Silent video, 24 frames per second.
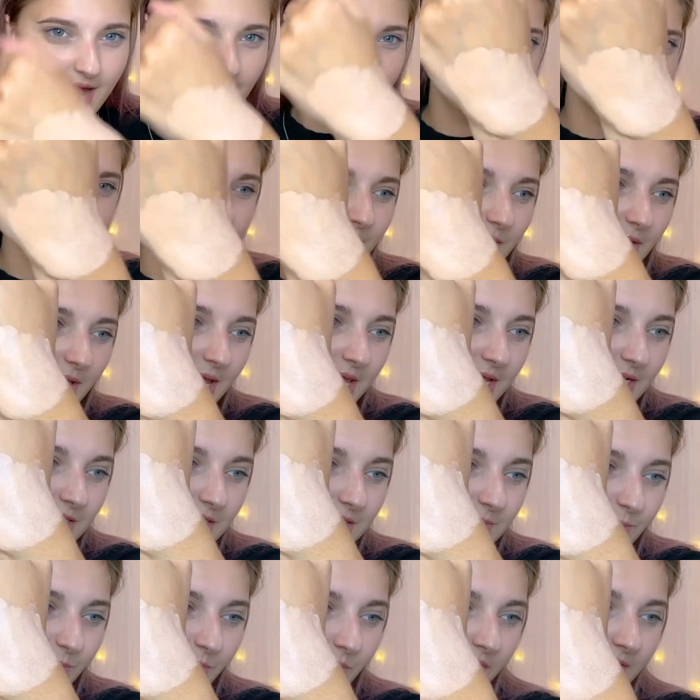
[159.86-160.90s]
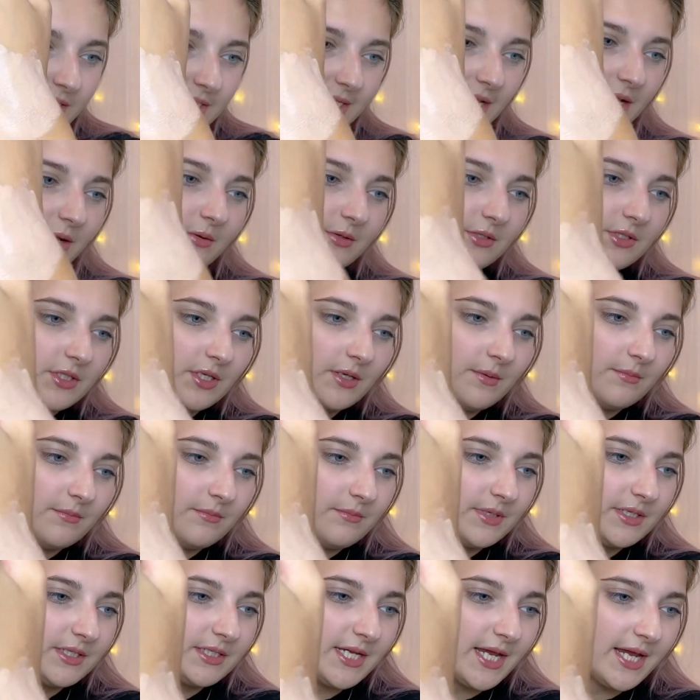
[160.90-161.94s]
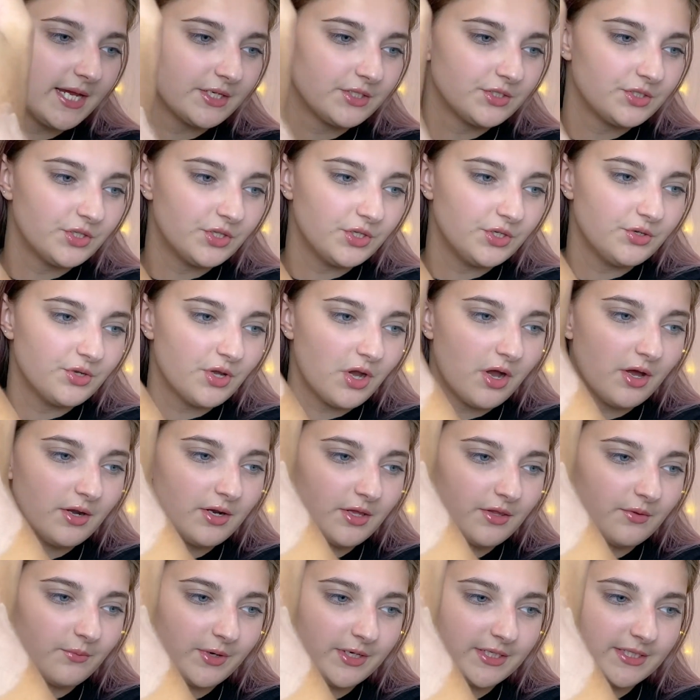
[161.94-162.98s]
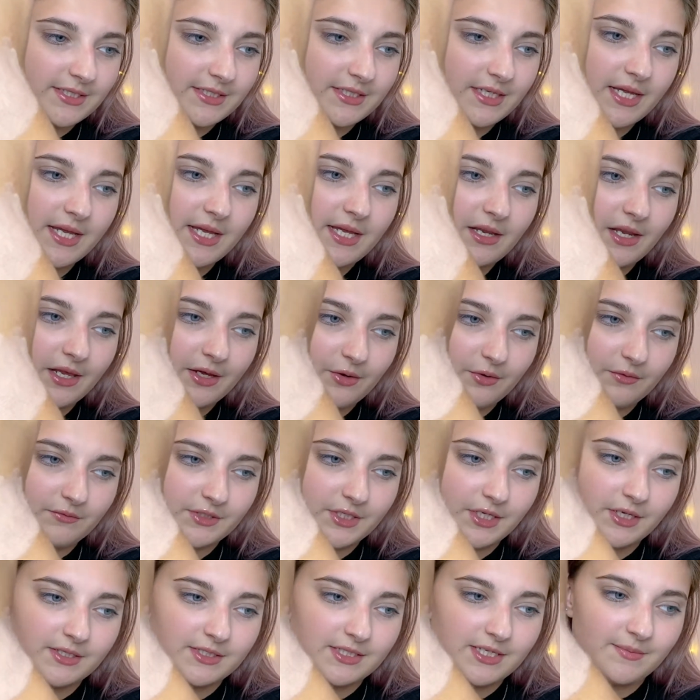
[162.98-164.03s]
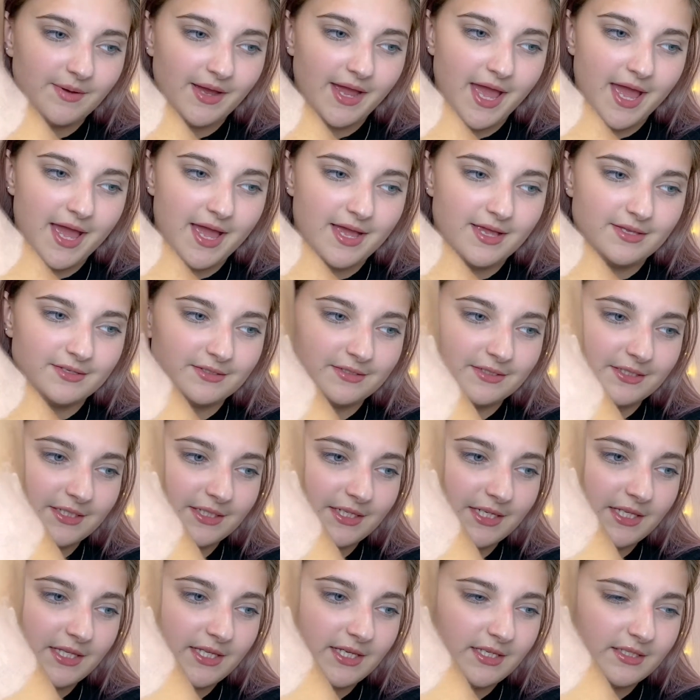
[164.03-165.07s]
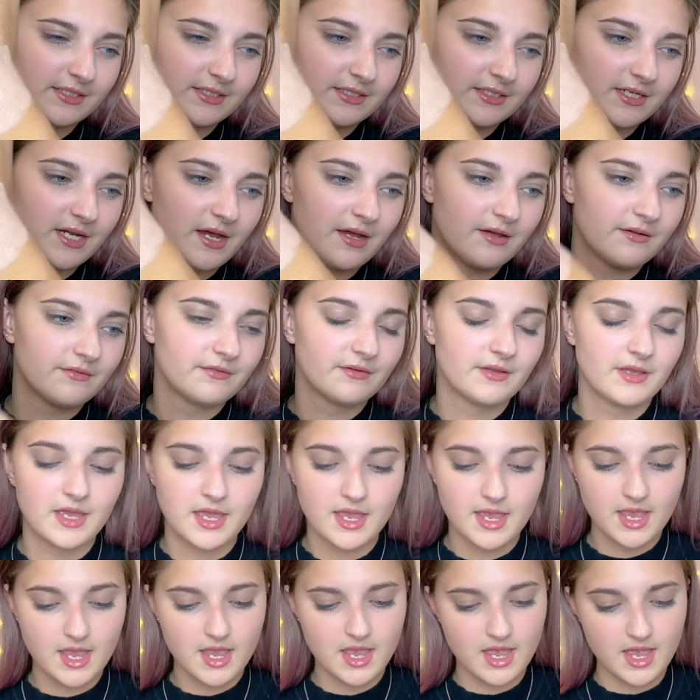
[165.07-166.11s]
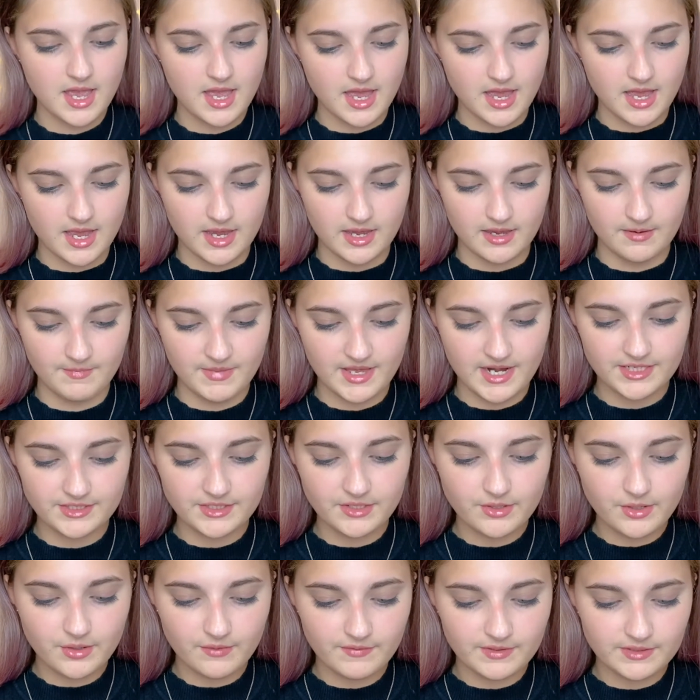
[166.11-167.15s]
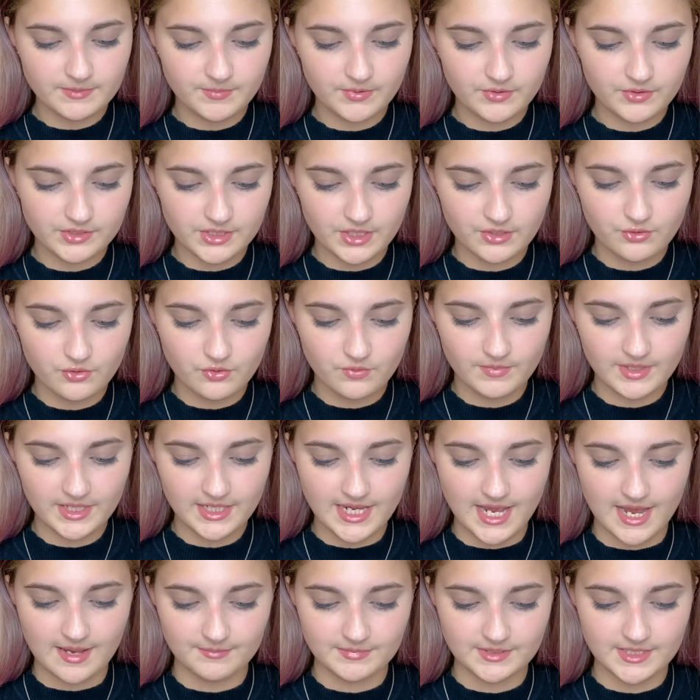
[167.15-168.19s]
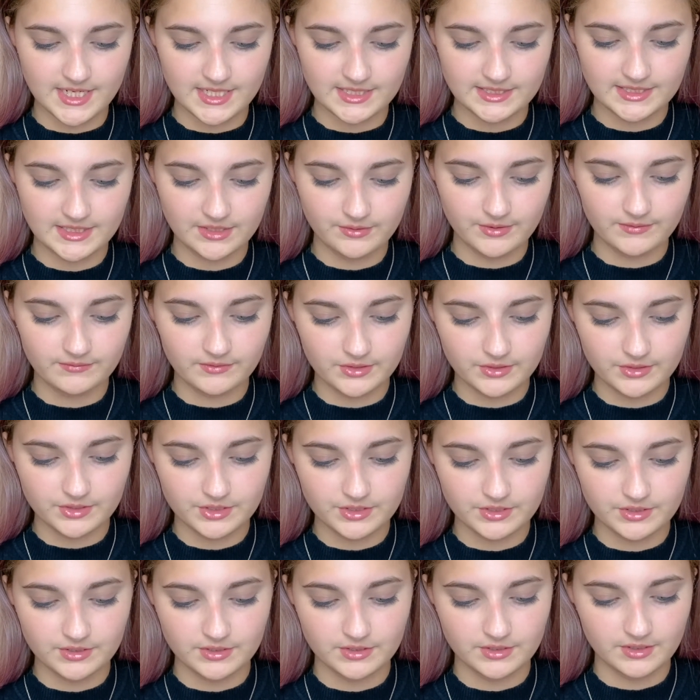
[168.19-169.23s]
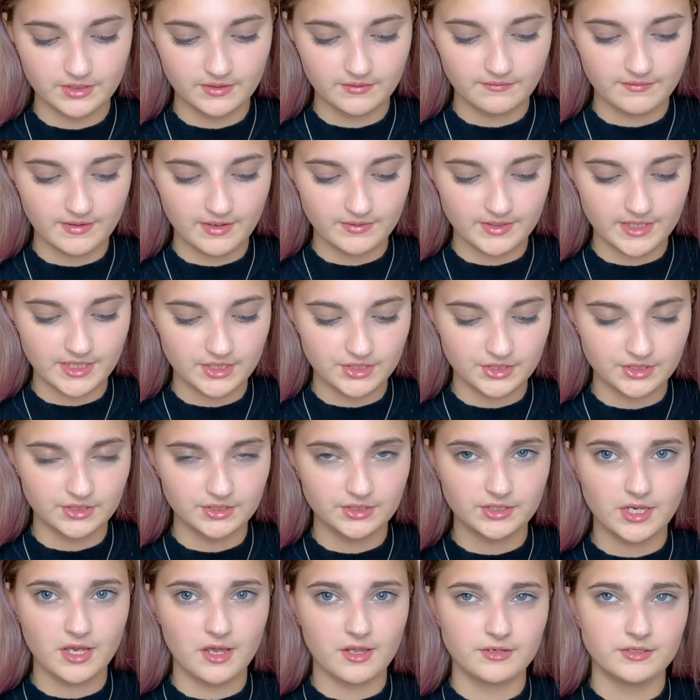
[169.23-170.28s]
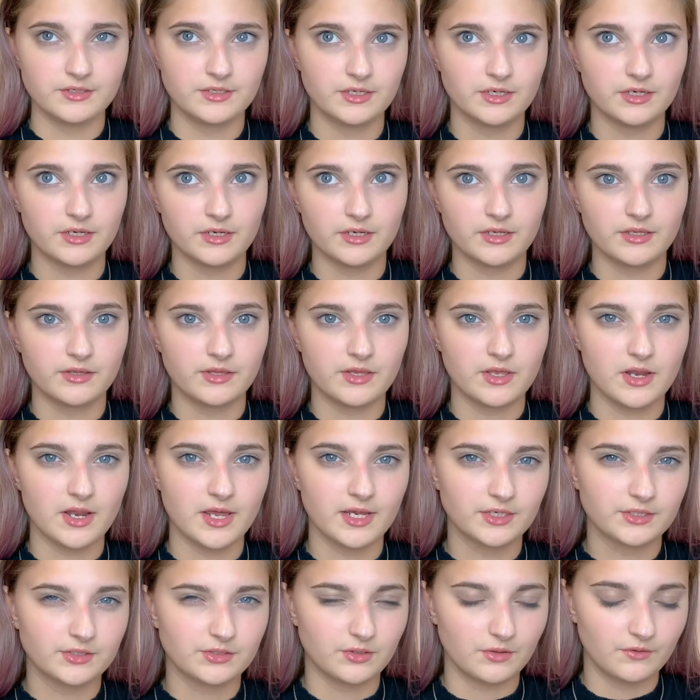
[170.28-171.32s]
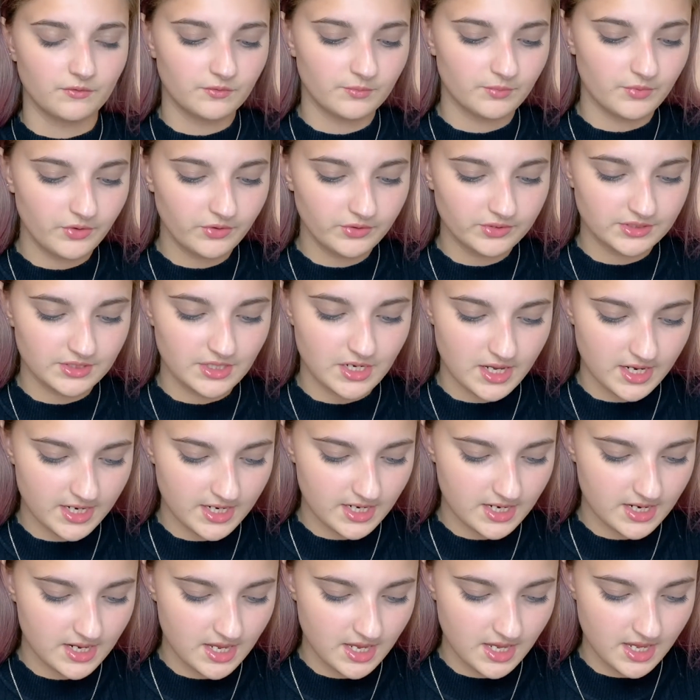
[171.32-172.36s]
I just feel like it just brings out some texture that you can't otherwise see. Like, obviously you can see my hairs underneath it and stuff. And I don't know if it's because I normally am testing Revolution foundations under the like softbox light,